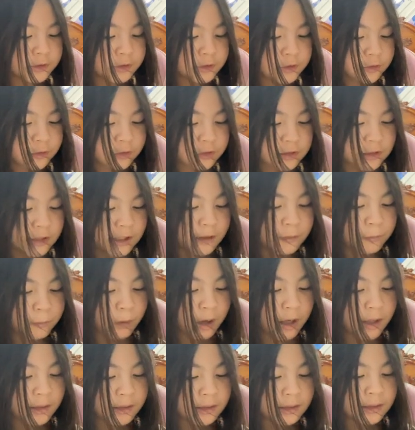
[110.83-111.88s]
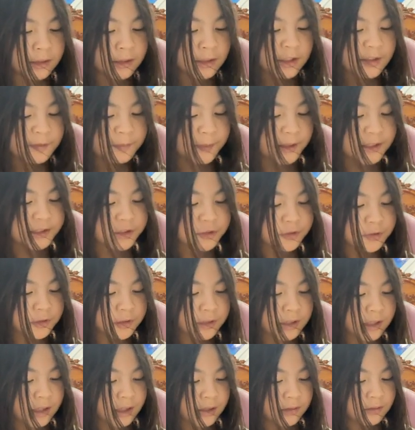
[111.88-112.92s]
to see what special
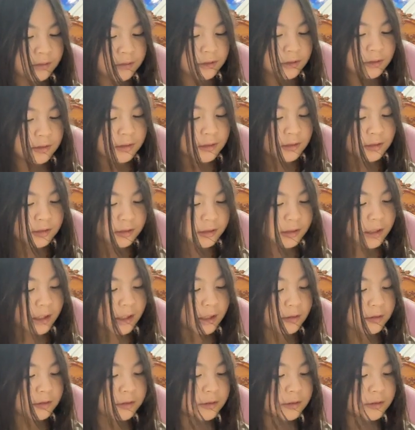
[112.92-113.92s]
skills